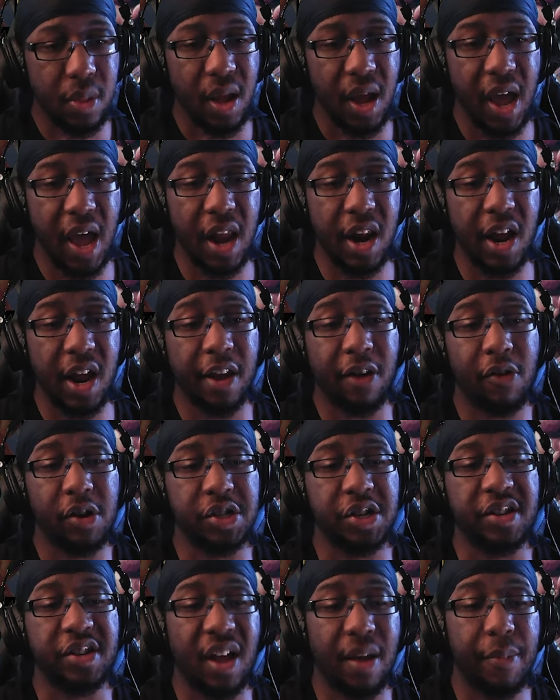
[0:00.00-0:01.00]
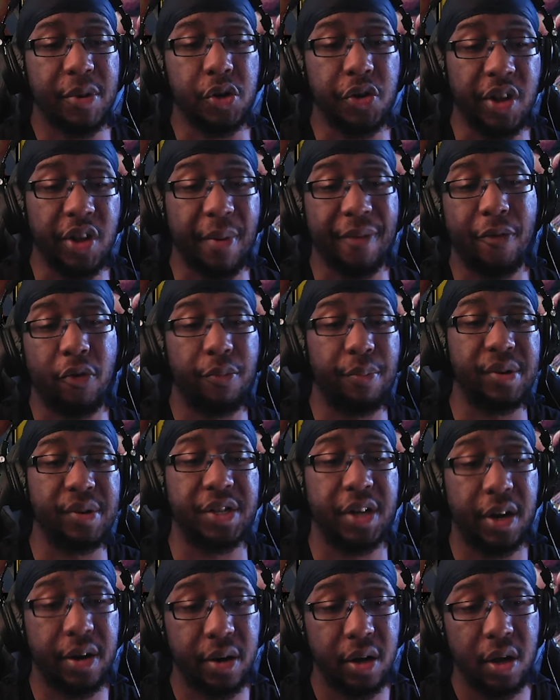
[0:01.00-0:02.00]
And it increases damage you deal by
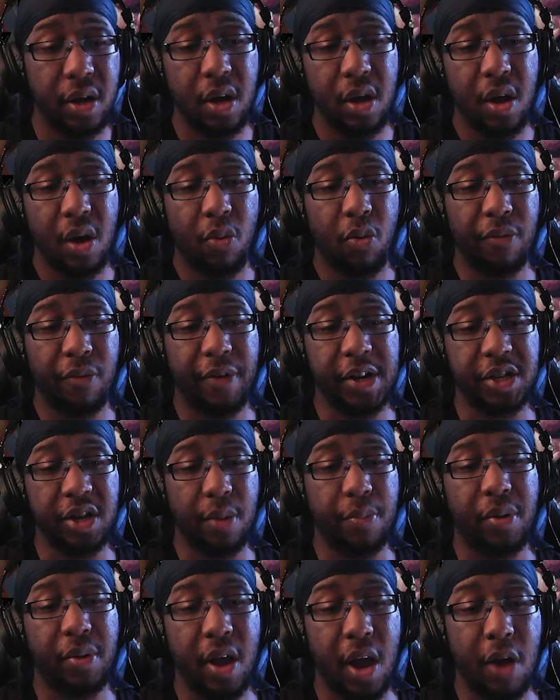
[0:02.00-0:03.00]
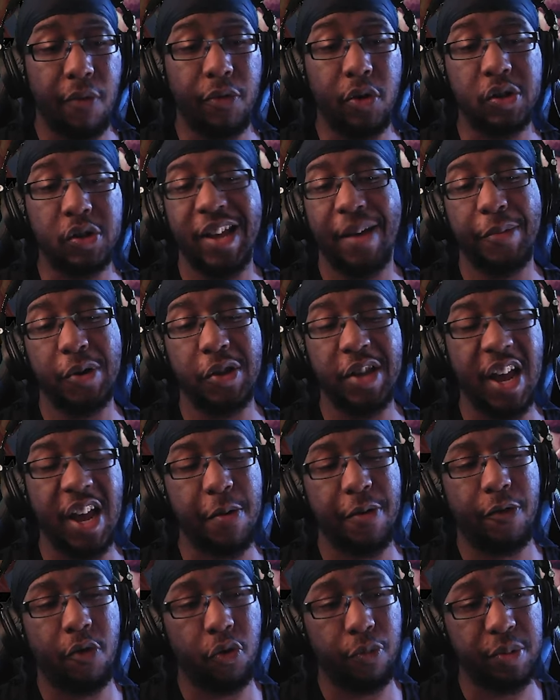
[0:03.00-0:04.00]
4% when facing a player, and reduces damage you take by
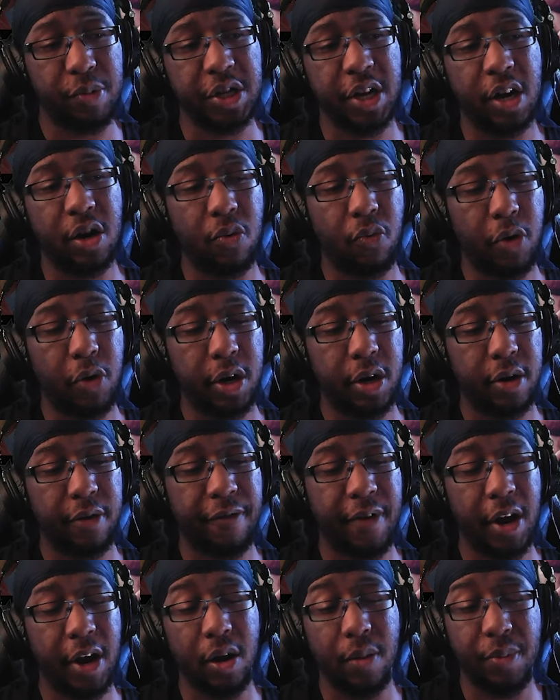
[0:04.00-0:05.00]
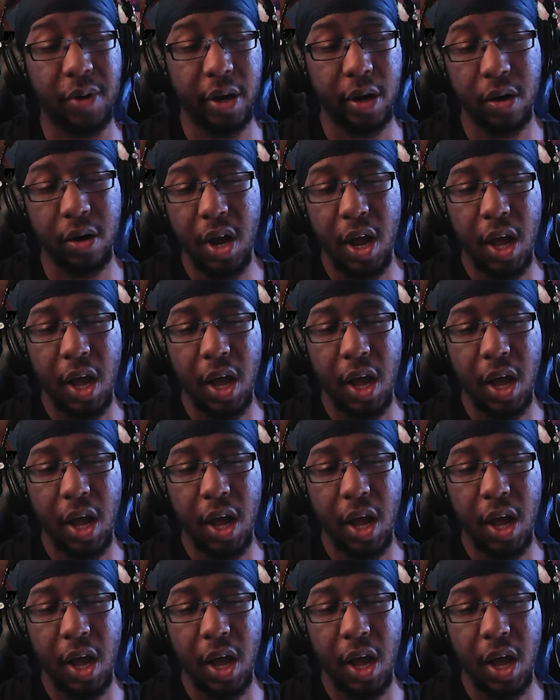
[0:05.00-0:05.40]
4% when fighting a player.